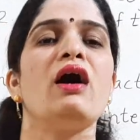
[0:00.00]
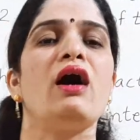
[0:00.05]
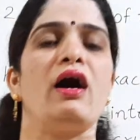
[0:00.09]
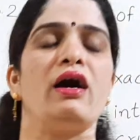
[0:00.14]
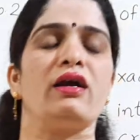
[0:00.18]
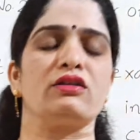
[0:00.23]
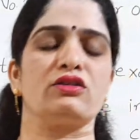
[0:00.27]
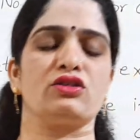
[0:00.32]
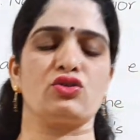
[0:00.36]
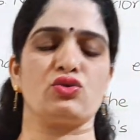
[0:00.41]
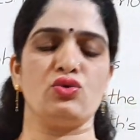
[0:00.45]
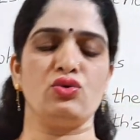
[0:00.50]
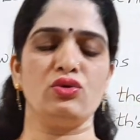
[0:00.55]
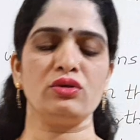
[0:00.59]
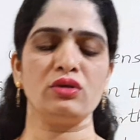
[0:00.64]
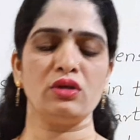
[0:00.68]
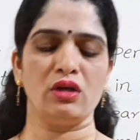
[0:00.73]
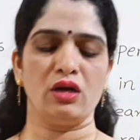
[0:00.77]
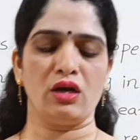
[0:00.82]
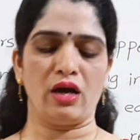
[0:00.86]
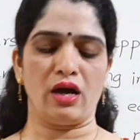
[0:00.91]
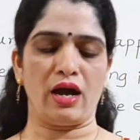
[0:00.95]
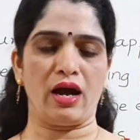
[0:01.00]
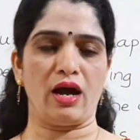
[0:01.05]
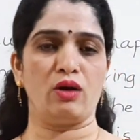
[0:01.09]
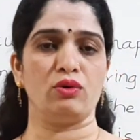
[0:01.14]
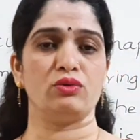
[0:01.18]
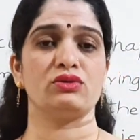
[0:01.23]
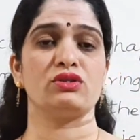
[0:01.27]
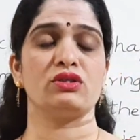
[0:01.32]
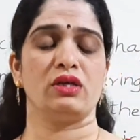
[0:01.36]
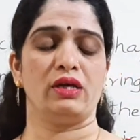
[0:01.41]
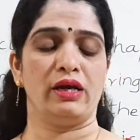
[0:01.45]
are thrown
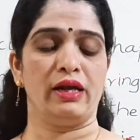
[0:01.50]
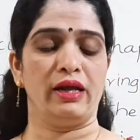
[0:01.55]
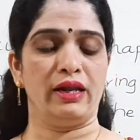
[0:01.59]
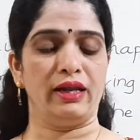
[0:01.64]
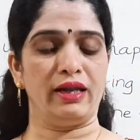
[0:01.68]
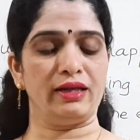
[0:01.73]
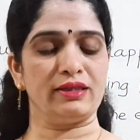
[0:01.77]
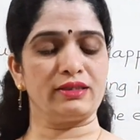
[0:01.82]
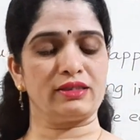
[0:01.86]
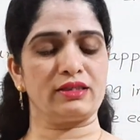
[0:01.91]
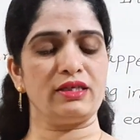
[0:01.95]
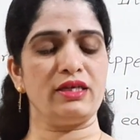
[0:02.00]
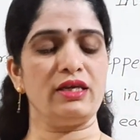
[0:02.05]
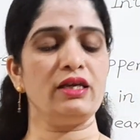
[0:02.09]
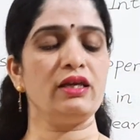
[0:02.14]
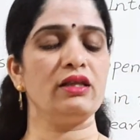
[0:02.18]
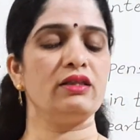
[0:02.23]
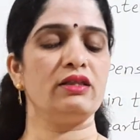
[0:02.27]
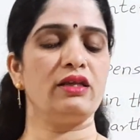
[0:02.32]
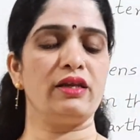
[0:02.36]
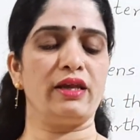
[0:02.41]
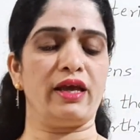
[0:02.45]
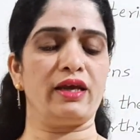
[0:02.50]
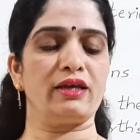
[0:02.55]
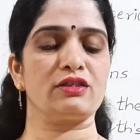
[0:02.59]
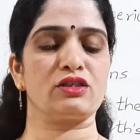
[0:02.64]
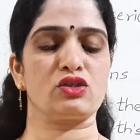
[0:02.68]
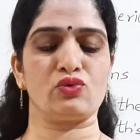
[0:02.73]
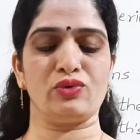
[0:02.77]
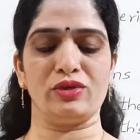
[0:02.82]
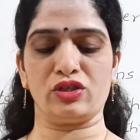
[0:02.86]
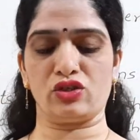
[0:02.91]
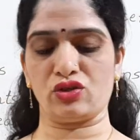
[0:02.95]
out. Let's see the next
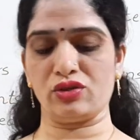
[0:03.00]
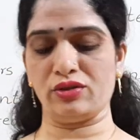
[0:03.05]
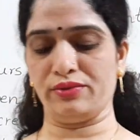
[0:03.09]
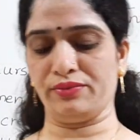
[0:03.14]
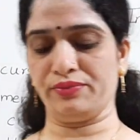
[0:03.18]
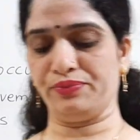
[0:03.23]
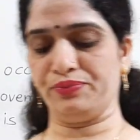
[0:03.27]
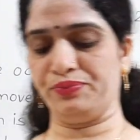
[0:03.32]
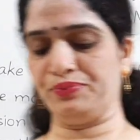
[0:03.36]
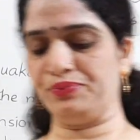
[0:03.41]
question.